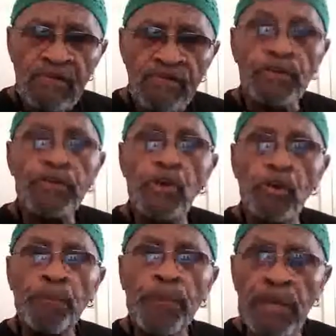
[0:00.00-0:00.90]
for the
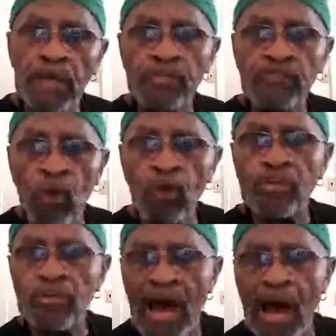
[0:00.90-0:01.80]
Europeans, those
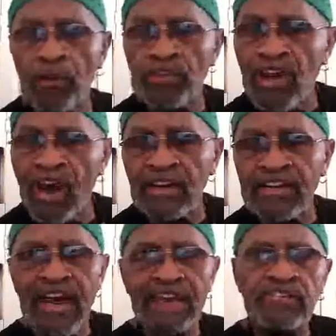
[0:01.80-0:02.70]
in power, the
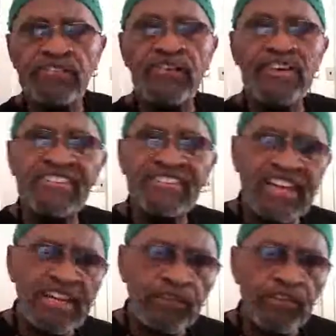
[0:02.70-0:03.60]
colonizers, the
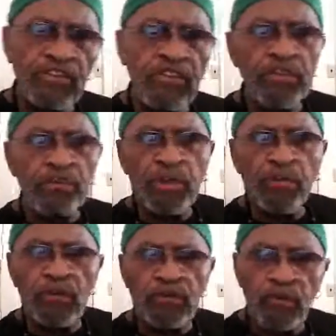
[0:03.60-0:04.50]
enslavers of other
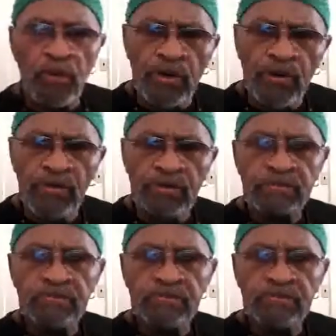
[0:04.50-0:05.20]
people of the world,